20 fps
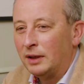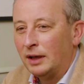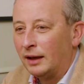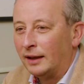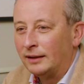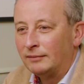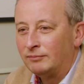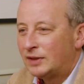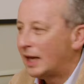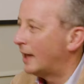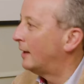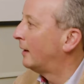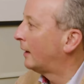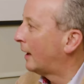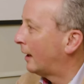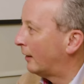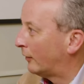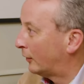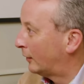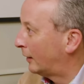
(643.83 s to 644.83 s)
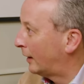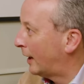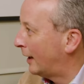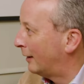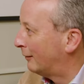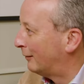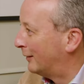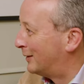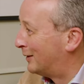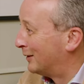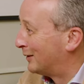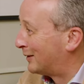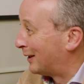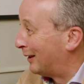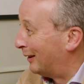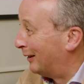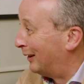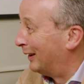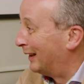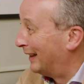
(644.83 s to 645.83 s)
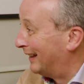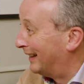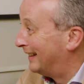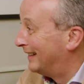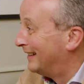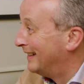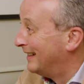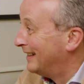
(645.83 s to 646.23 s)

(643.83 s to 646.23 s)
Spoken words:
like 10,000 calories or something.